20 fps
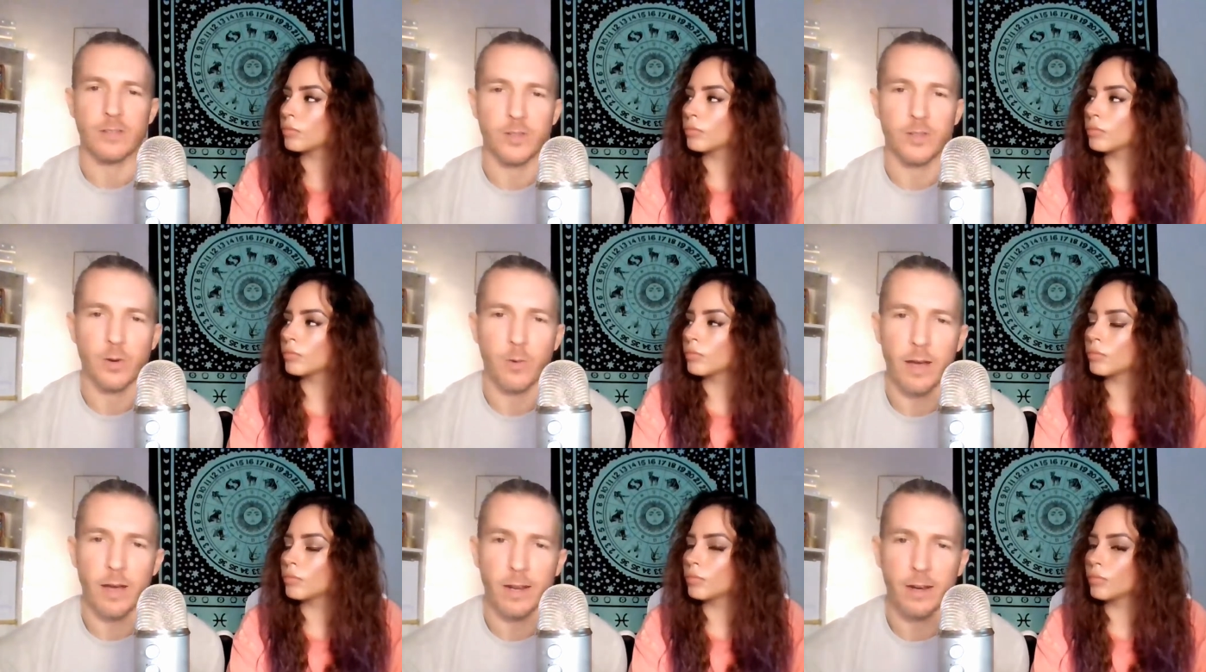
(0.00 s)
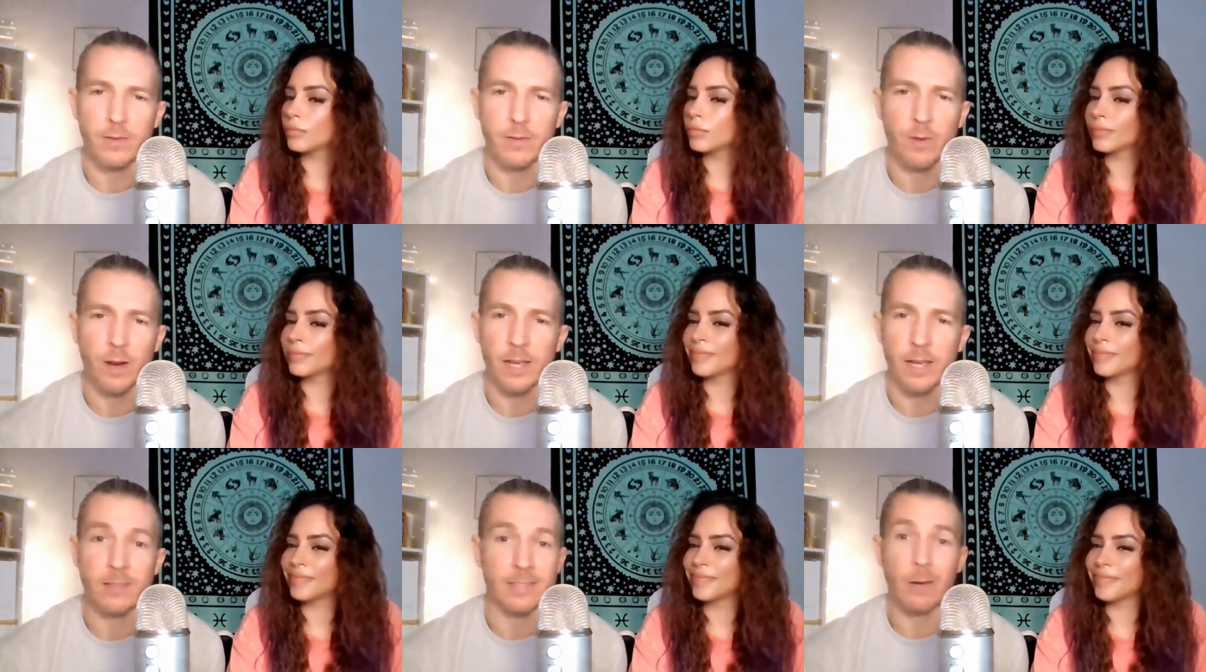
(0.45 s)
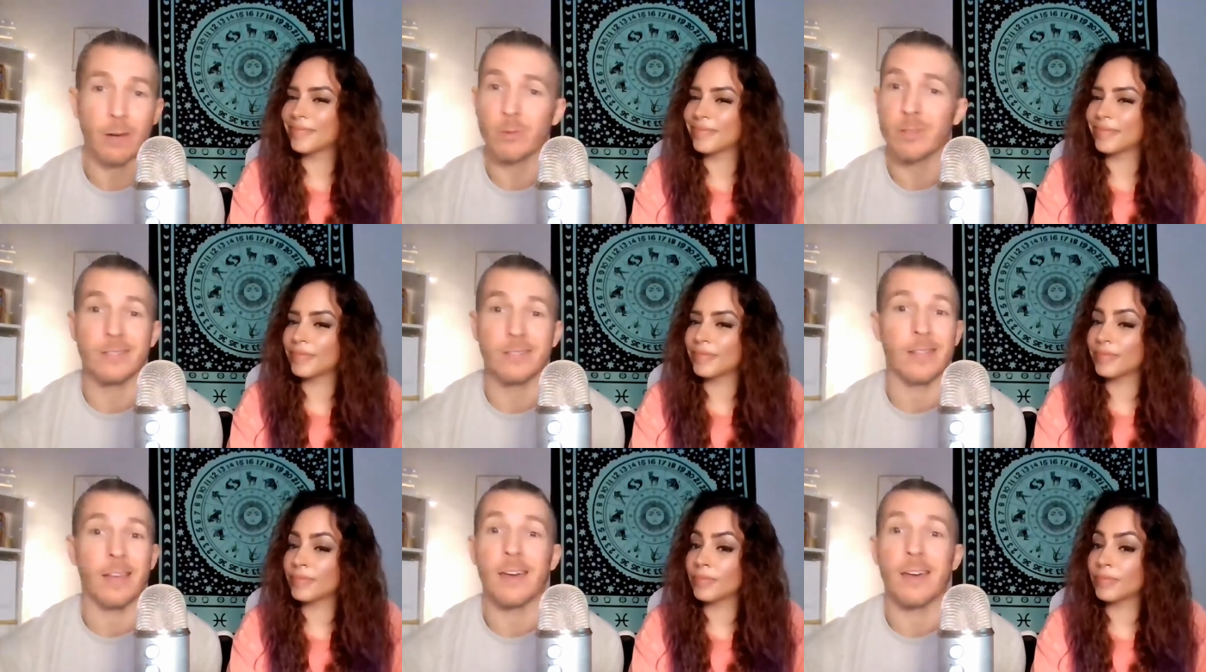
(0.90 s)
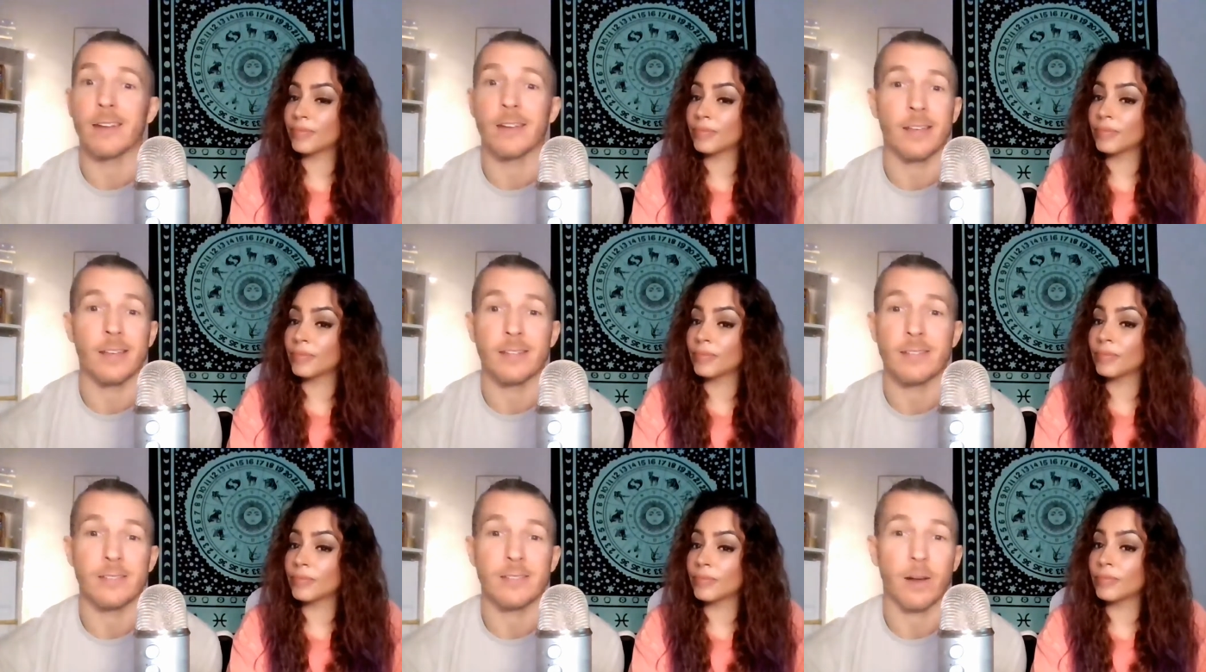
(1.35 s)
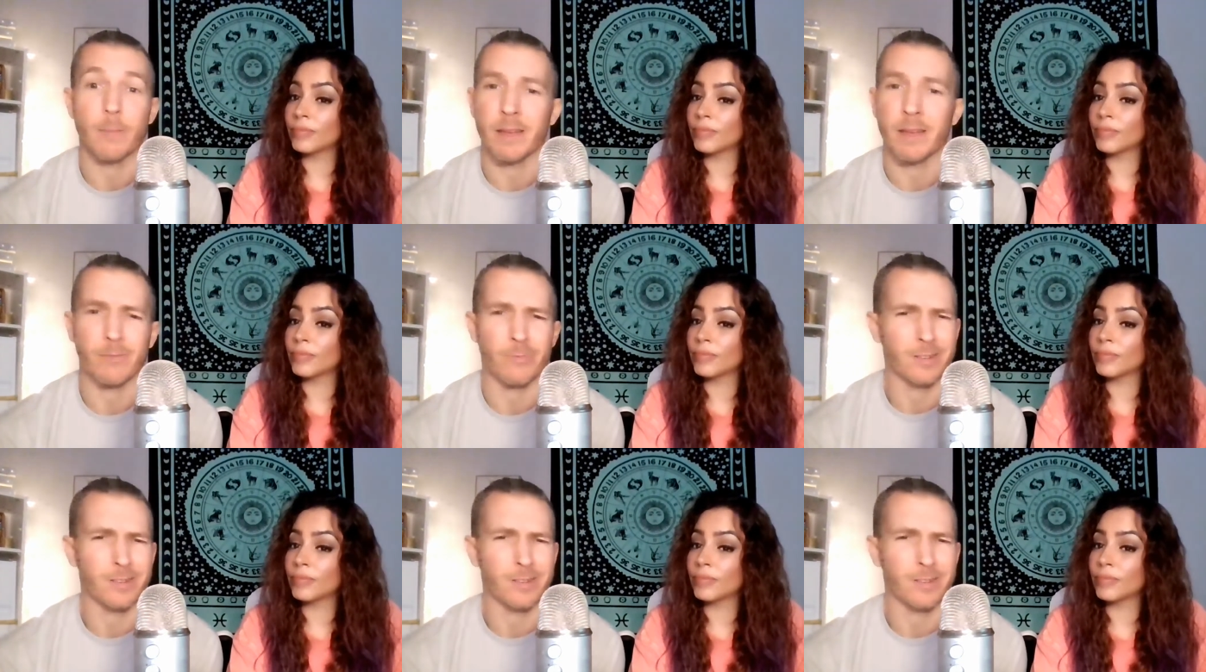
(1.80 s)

Speaker 1: to Joanna, right? Because I was dead against her. I'm like,